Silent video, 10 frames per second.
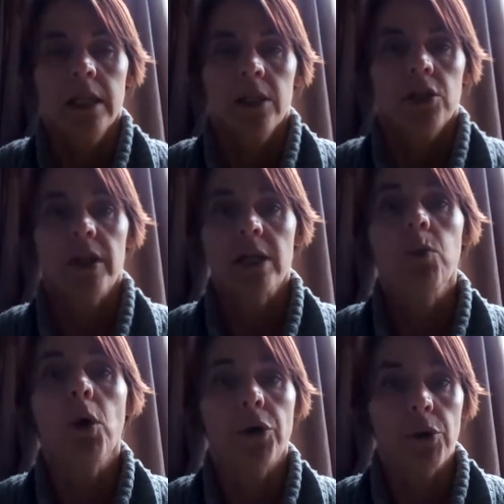So that's
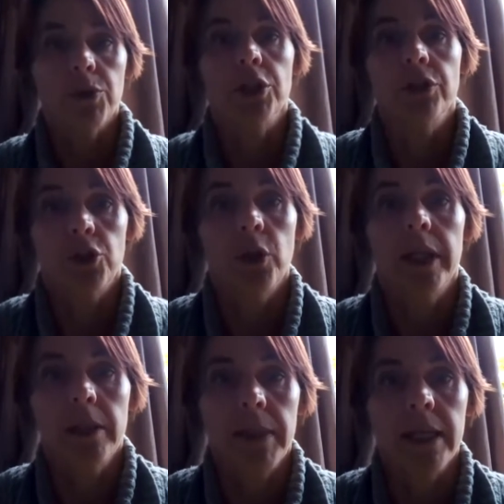one option,
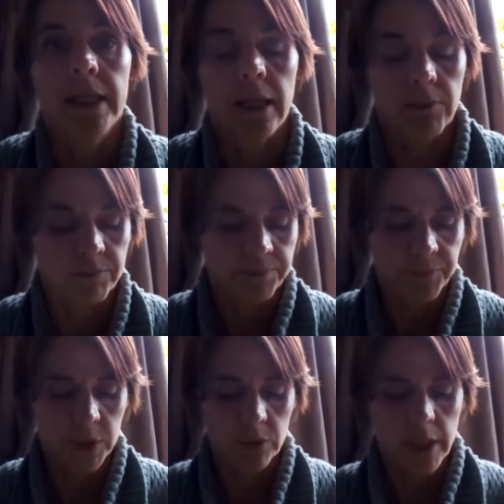join the meeting,
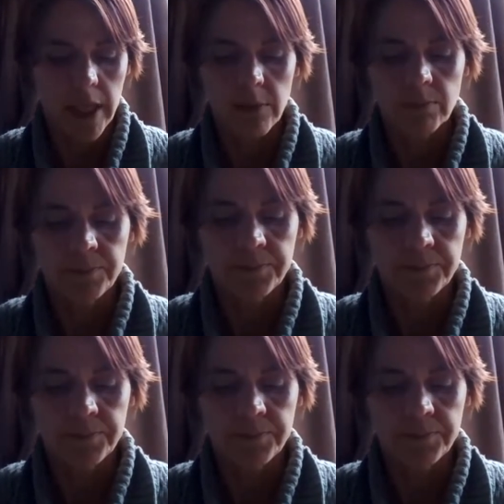okay?